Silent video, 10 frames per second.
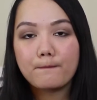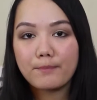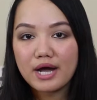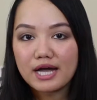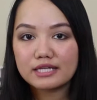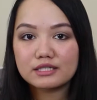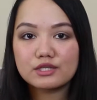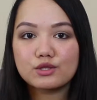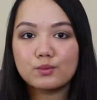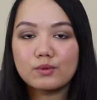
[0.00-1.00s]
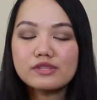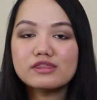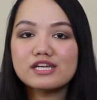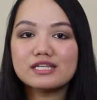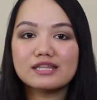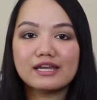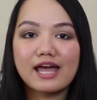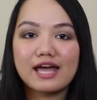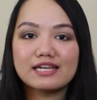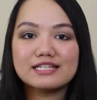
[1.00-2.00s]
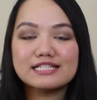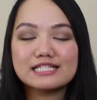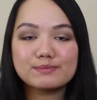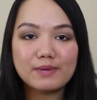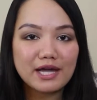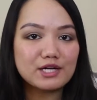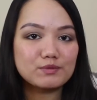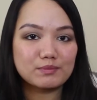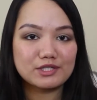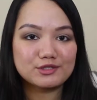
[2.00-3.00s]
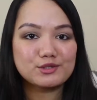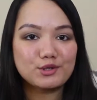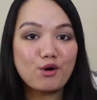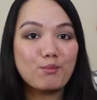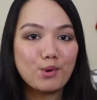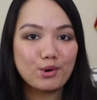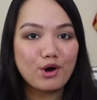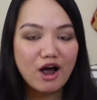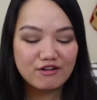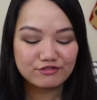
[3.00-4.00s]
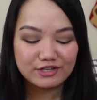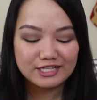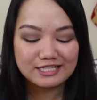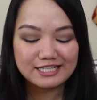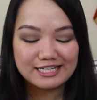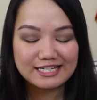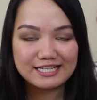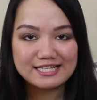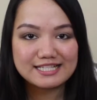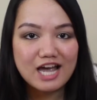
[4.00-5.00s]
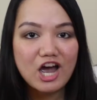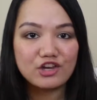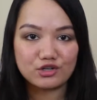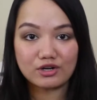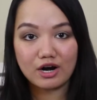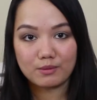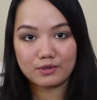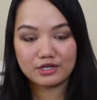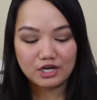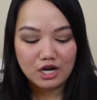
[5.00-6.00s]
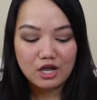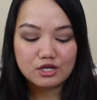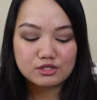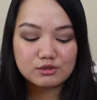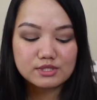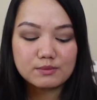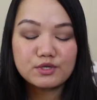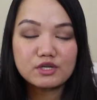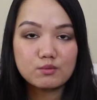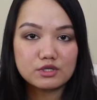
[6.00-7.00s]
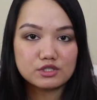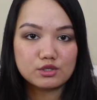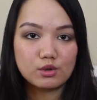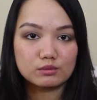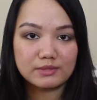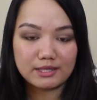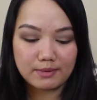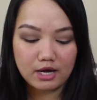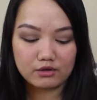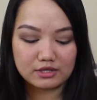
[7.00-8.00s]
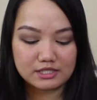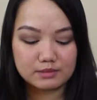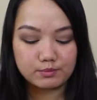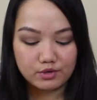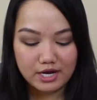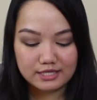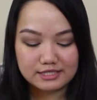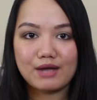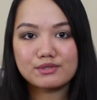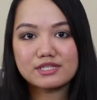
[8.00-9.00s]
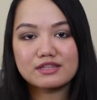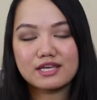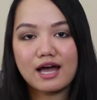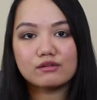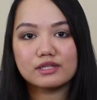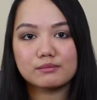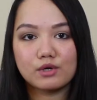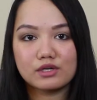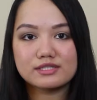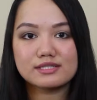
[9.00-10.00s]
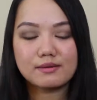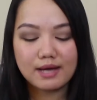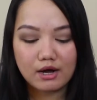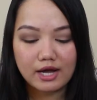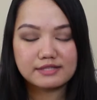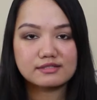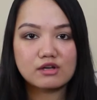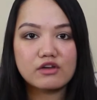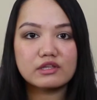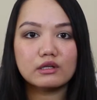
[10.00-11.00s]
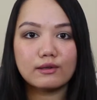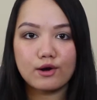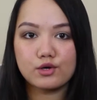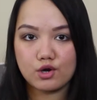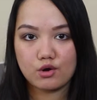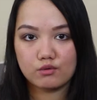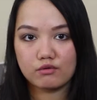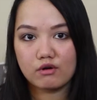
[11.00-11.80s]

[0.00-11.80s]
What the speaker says: but the one thing that had inspired me to go more often is Under Armour. So someone at work told me about this brand. I was at the outlet mall, and somehow I saw the logo